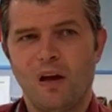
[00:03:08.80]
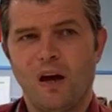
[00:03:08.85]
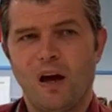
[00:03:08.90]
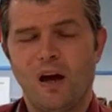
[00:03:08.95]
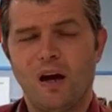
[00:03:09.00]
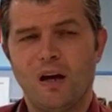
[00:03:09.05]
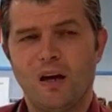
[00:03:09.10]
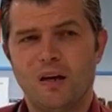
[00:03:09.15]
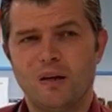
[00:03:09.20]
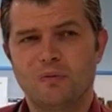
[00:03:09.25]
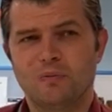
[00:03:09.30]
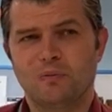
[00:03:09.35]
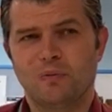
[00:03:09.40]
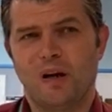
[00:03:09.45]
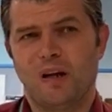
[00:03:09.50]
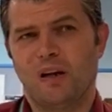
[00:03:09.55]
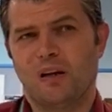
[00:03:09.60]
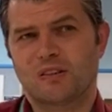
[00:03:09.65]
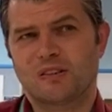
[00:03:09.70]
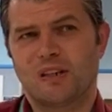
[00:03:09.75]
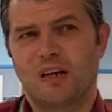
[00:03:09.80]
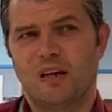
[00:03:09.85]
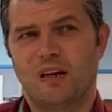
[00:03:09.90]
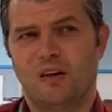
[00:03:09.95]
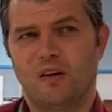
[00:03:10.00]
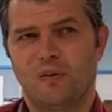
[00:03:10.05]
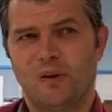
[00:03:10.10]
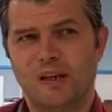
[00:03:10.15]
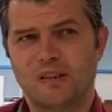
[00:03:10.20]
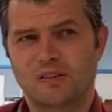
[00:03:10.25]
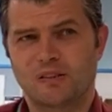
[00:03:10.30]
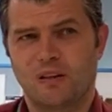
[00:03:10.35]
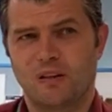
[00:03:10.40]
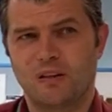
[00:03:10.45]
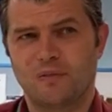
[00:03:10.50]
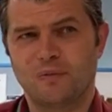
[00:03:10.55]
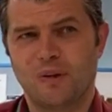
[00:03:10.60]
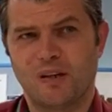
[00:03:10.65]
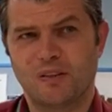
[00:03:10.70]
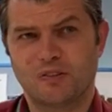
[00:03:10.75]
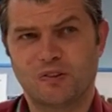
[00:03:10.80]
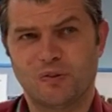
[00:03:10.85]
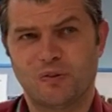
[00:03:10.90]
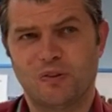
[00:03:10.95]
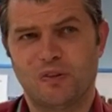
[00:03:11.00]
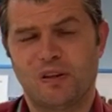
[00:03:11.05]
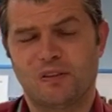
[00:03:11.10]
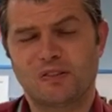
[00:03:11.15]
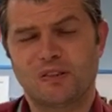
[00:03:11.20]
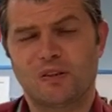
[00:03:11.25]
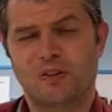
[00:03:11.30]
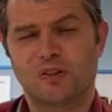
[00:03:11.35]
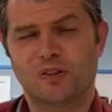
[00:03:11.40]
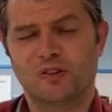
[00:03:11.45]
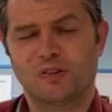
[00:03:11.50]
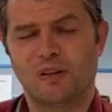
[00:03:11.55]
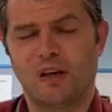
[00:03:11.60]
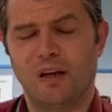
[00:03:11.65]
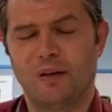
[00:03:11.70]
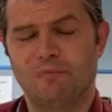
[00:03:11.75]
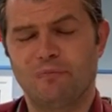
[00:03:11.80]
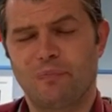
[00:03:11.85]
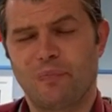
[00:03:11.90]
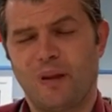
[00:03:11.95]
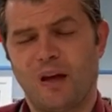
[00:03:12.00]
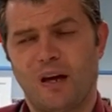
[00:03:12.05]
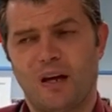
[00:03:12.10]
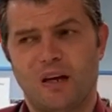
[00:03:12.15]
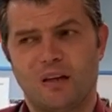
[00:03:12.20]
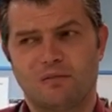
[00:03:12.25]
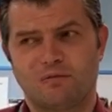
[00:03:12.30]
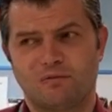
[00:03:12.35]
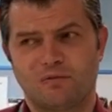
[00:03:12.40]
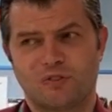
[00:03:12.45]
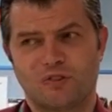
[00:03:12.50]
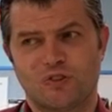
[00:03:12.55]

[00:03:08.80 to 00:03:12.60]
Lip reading: I always kind of make sure that our